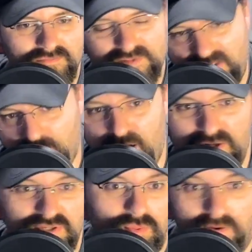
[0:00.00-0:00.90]
Steam
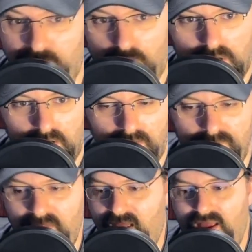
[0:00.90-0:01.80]
console, whatever you want to call
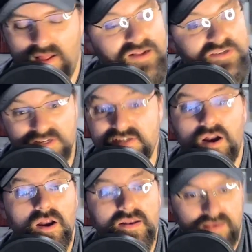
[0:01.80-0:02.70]
it. It's going to sit
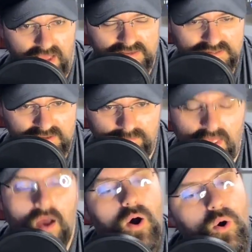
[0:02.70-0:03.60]
on a desk,
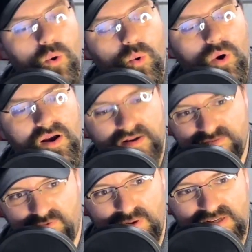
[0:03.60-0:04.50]
or
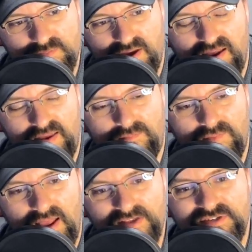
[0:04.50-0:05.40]
it's replacing my
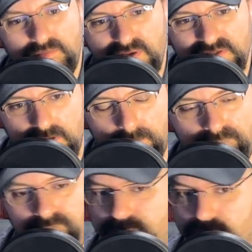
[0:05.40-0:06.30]
HTPC.
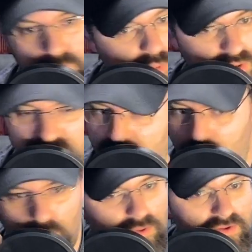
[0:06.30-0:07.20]
Those are the
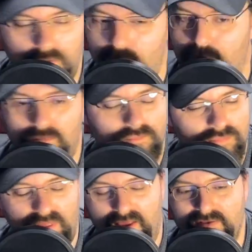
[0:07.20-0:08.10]
only two
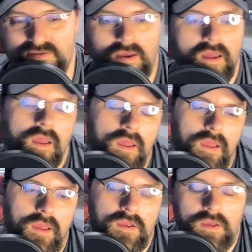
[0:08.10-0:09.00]
things.
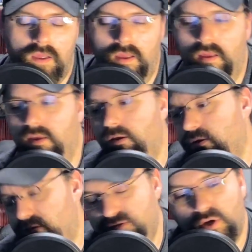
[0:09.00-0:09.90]

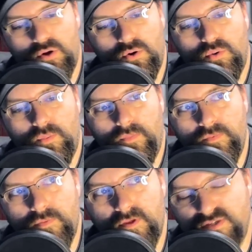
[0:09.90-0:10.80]
So
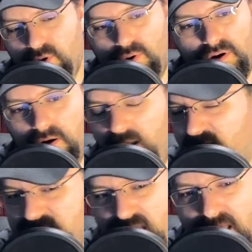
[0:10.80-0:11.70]
the store
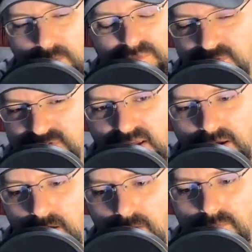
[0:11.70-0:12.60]
has games for
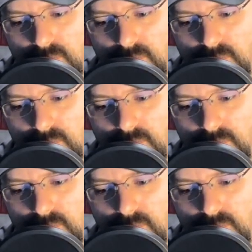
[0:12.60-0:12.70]
sale.